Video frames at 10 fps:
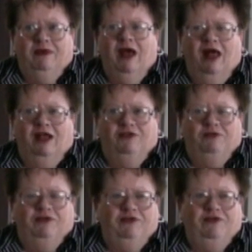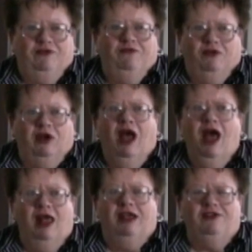college was for
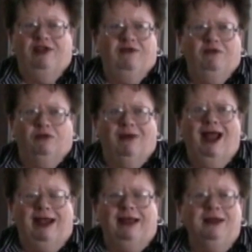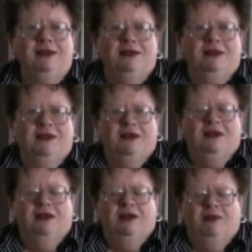college, not for riding.
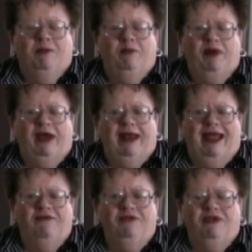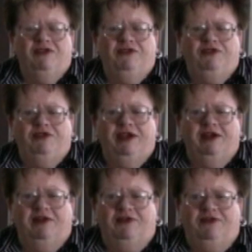But after those 2
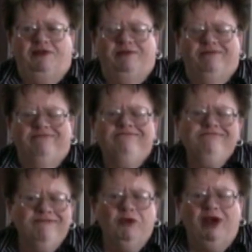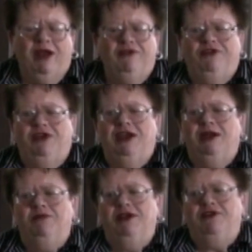years, when I was looking
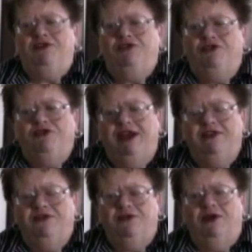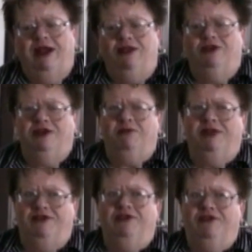at places to transfer, I looked at
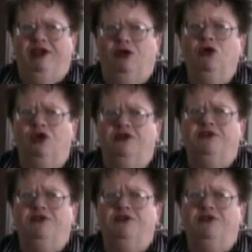places like Hood and